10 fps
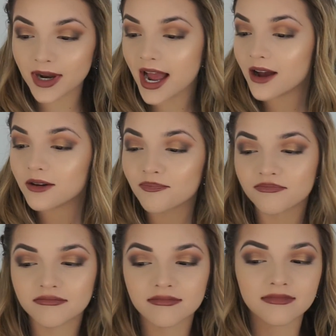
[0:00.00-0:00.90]
brow.
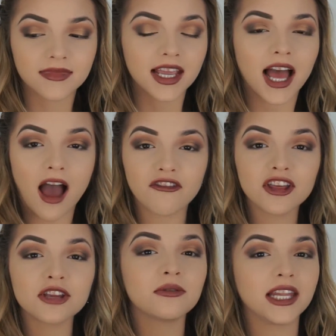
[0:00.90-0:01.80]
I feel
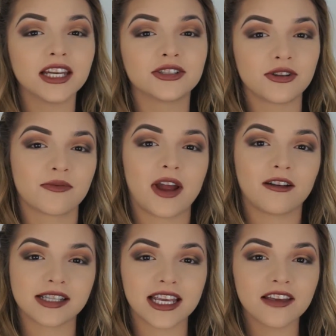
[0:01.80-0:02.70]
like you need to do your
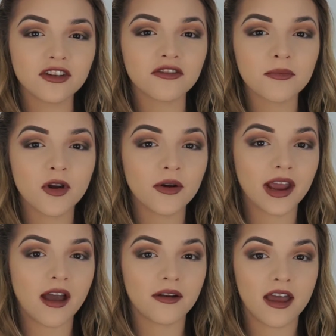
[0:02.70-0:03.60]
brows. Like, even if I'm going
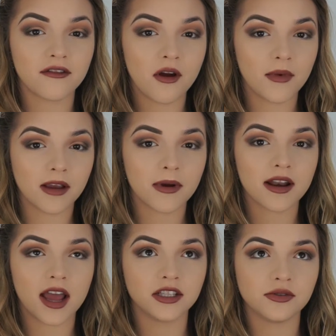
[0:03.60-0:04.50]
out and I have no makeup on,
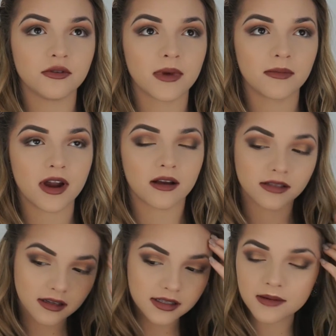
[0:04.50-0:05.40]
I do my brows,
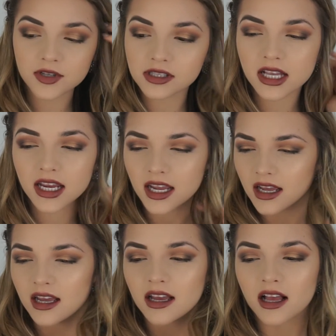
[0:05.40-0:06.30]
because I'm just like,
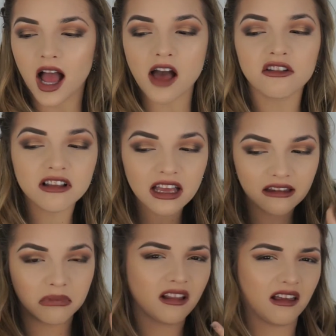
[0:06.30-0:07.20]
I look like
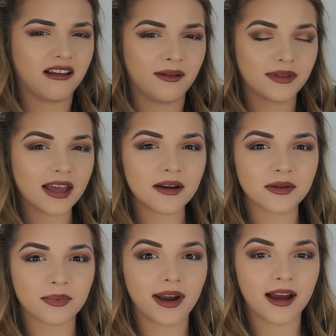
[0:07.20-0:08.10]
without
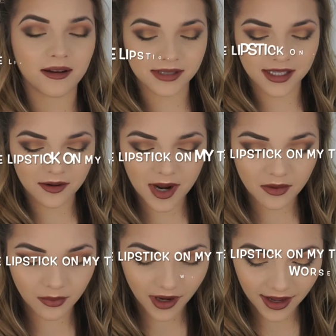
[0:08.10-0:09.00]
the brows. Like, no
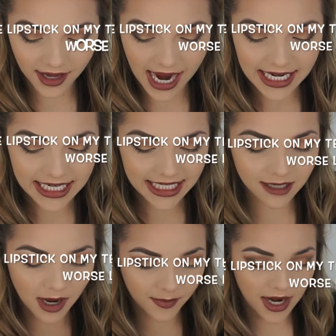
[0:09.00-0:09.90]
matter what, I
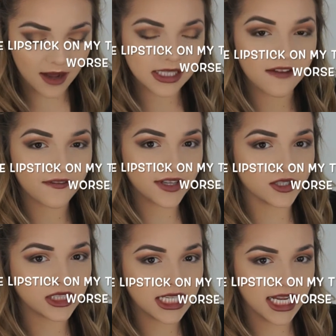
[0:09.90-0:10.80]
need my brows
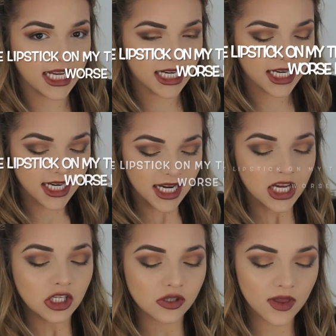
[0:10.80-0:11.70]
filled in.
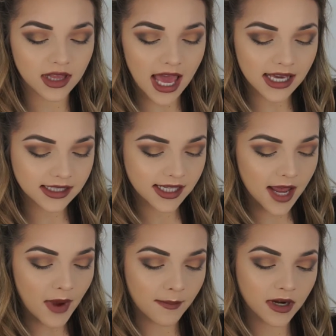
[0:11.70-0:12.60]
So the last
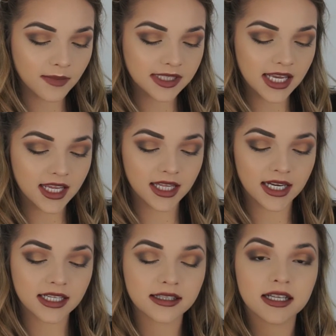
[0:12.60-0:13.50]
step, I'm going to be taking the NYX